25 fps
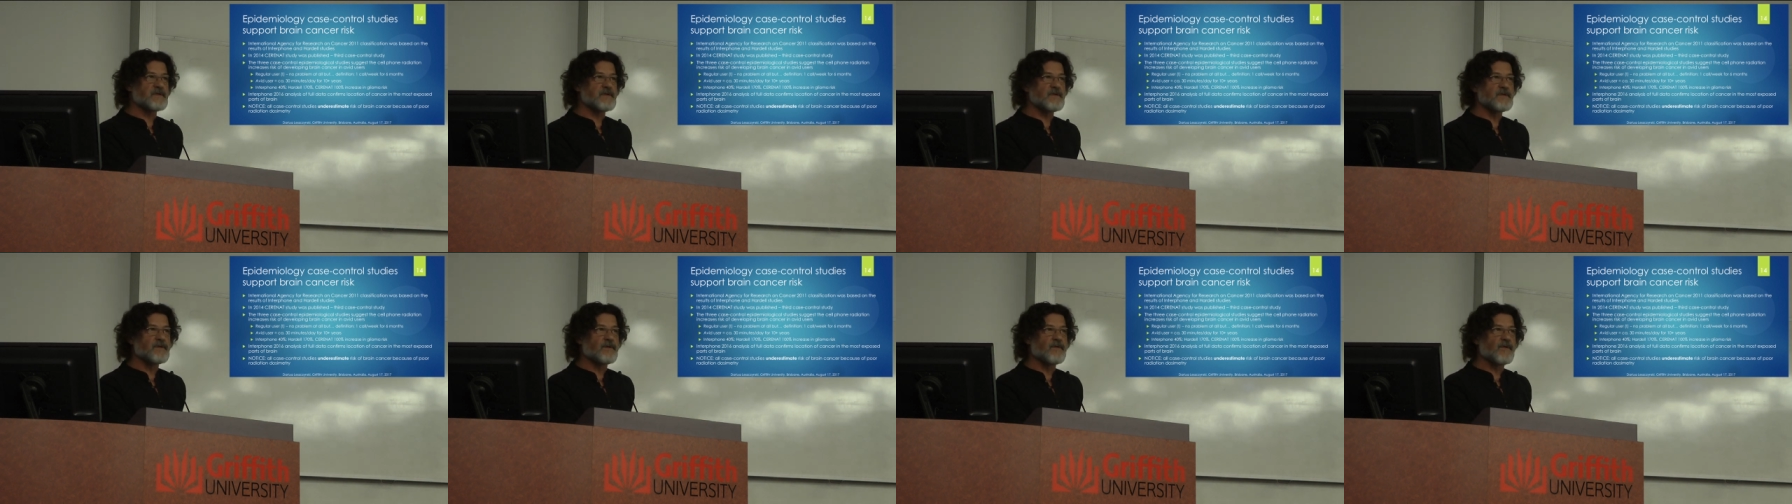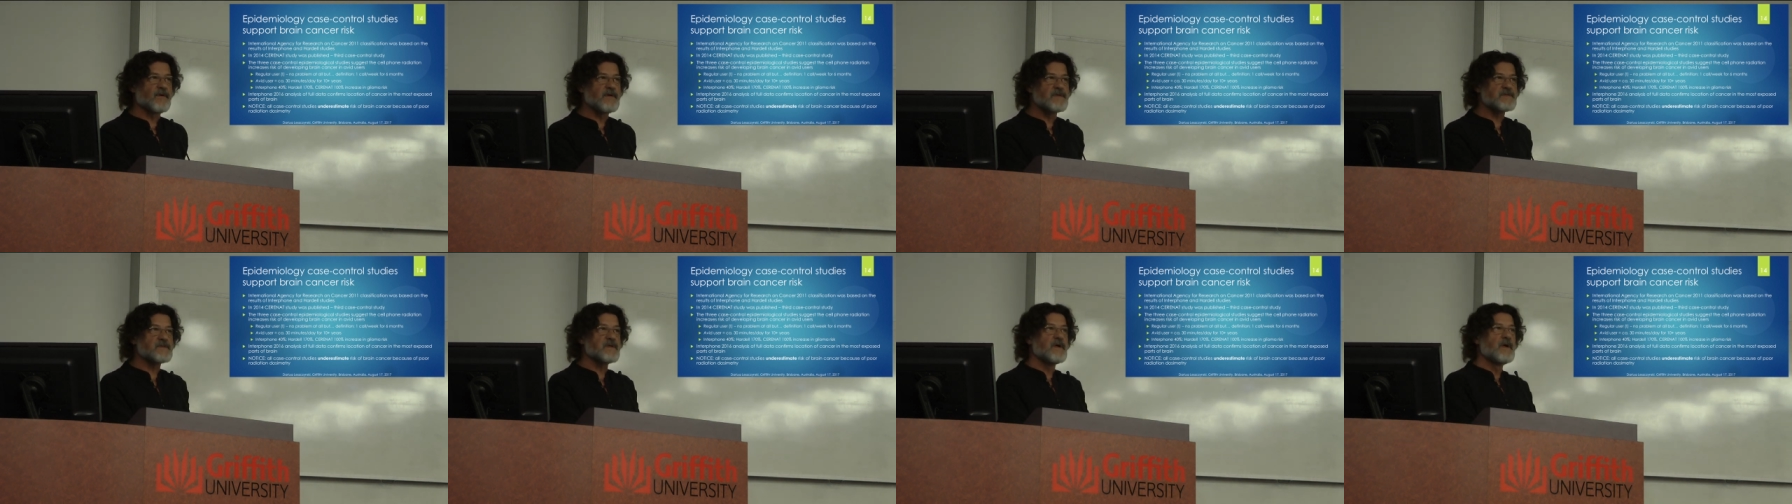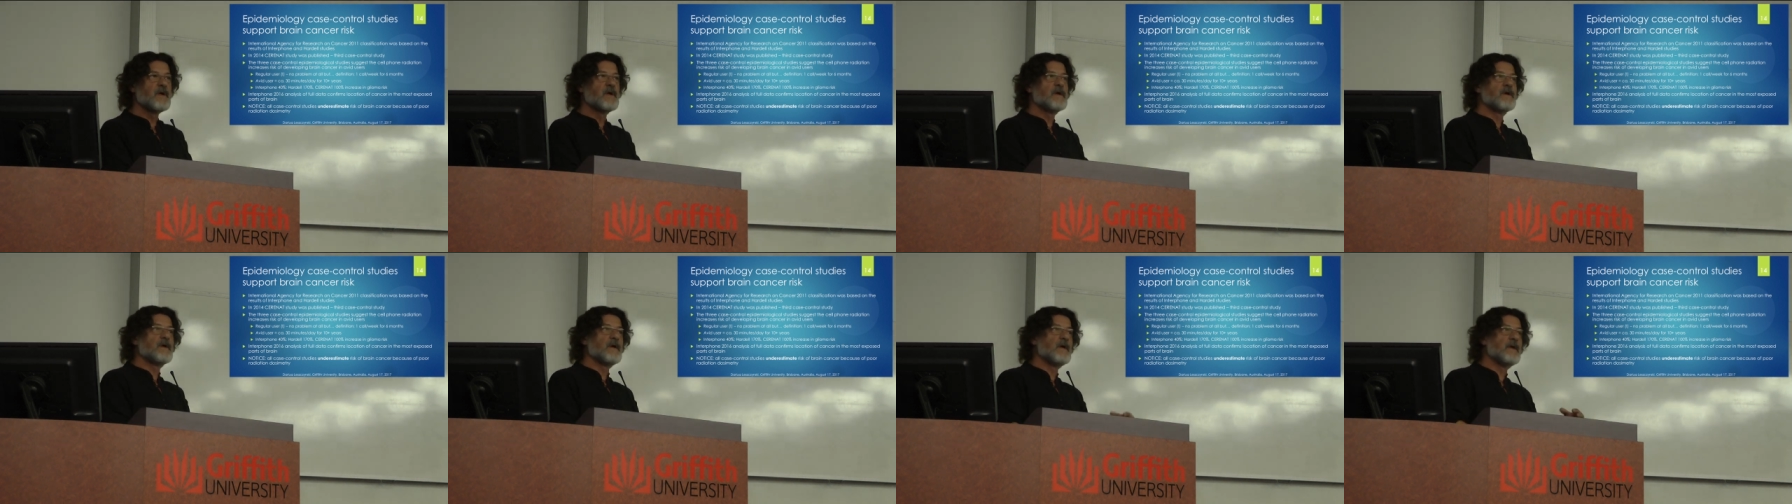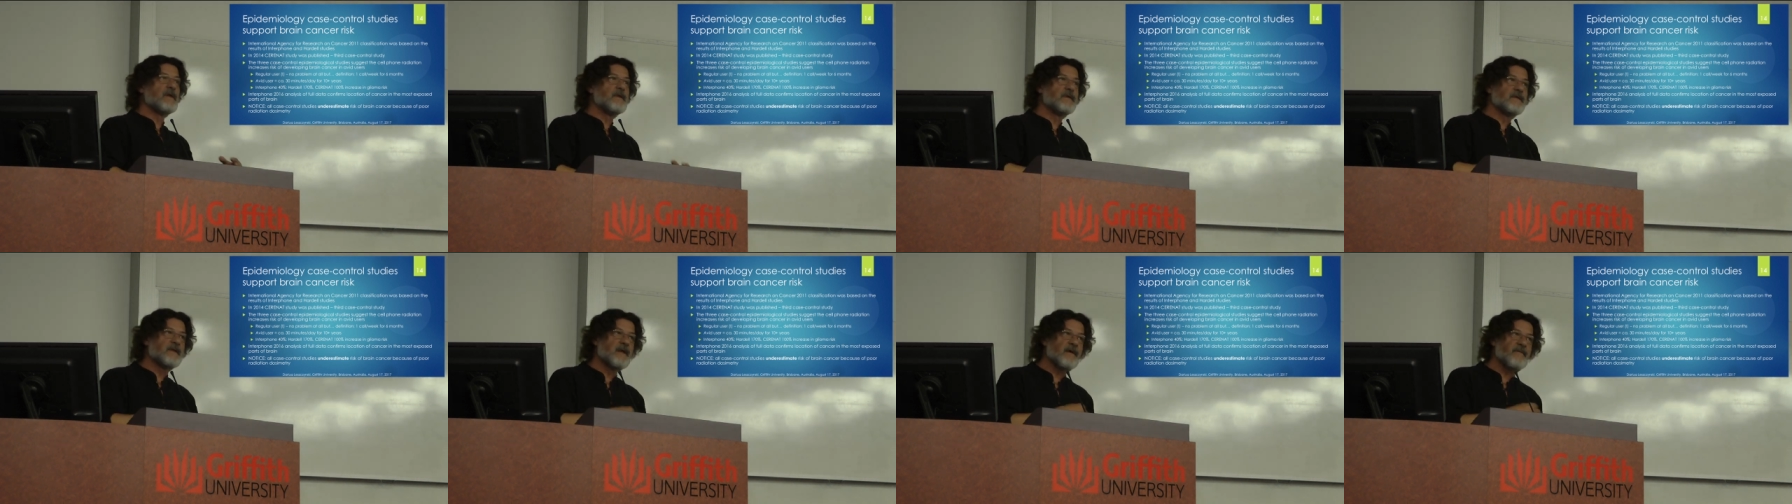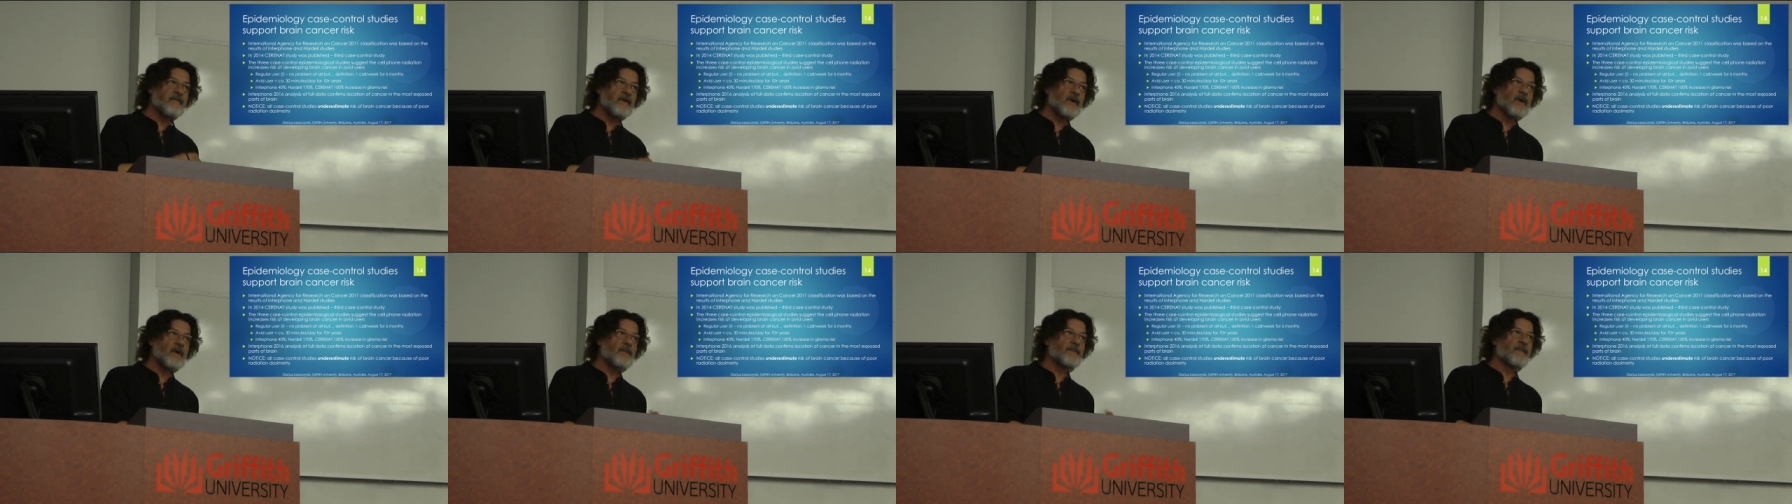increase in
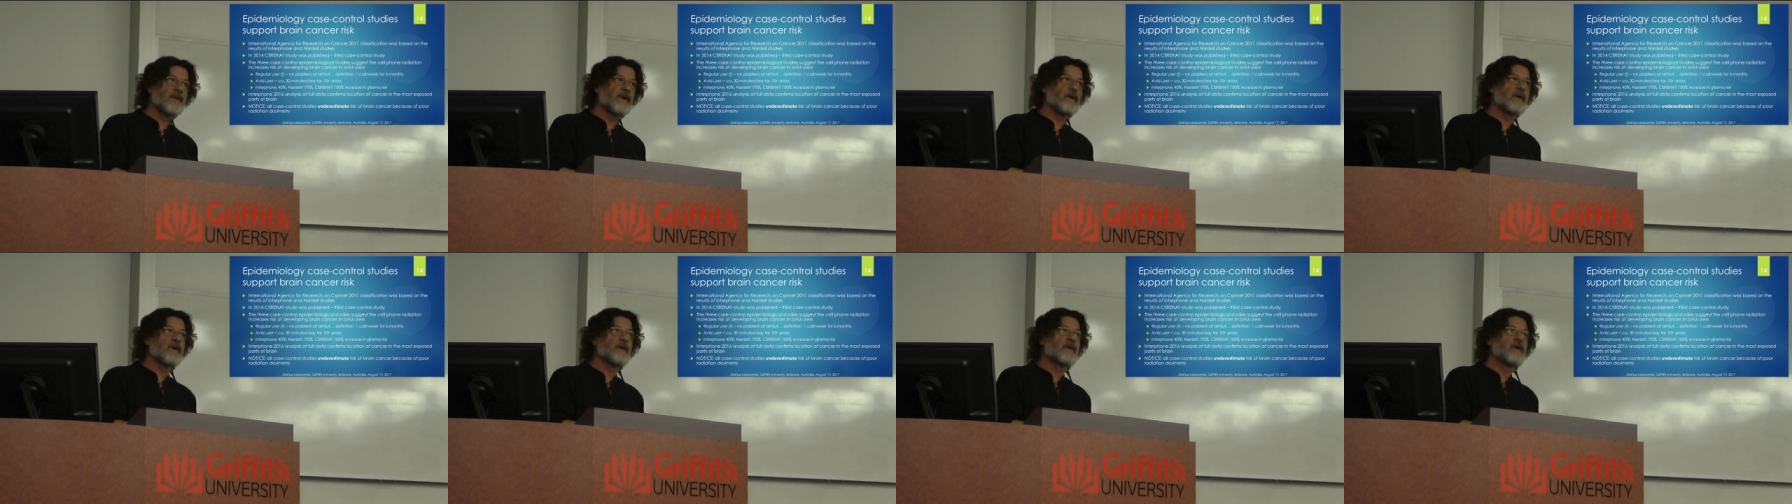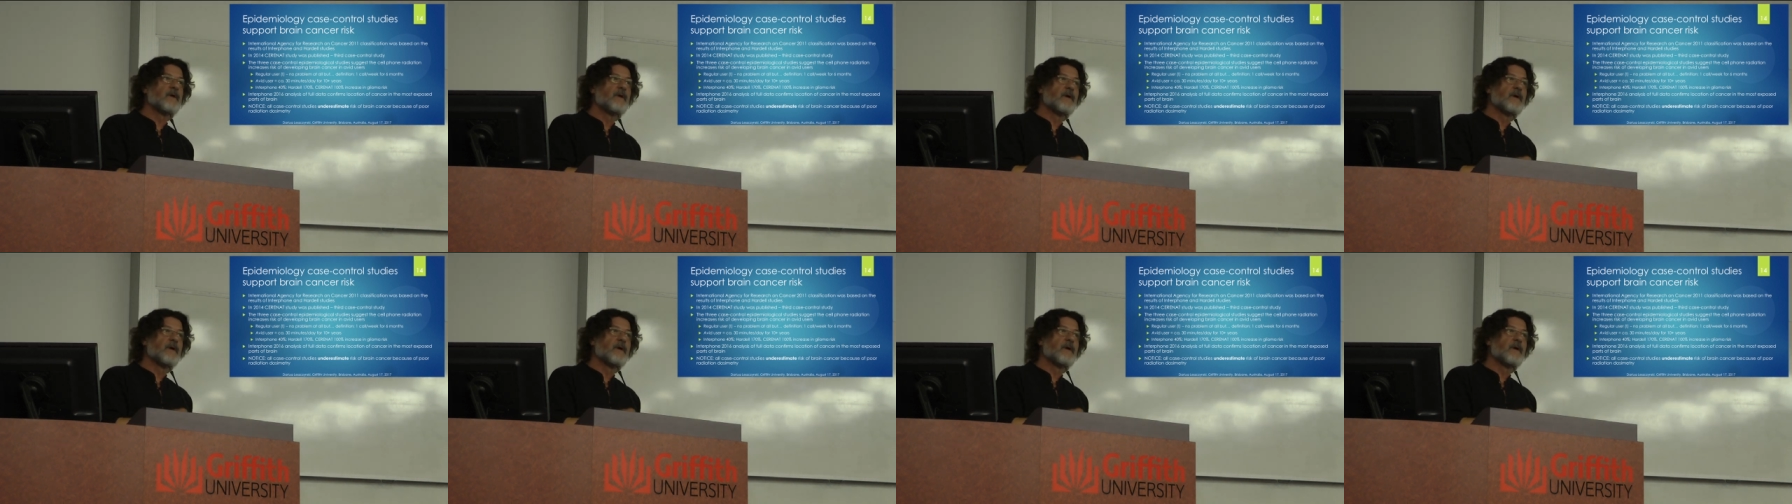developing,